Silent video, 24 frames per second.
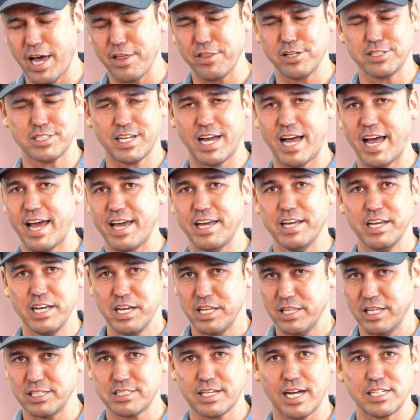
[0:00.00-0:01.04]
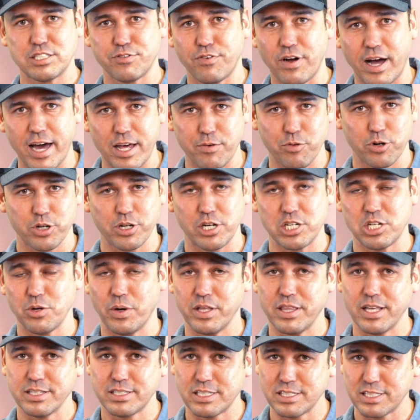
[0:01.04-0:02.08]
this guy's fine, we're gonna do it.
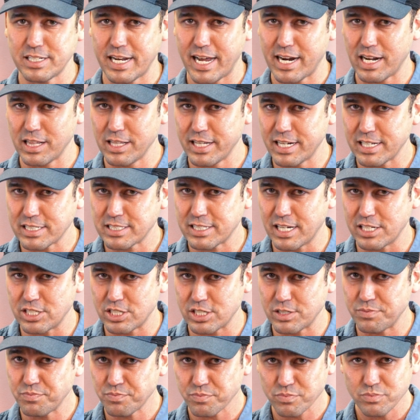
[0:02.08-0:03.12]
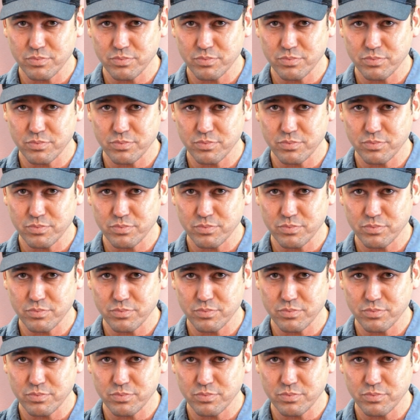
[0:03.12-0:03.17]
This is an analytics engine.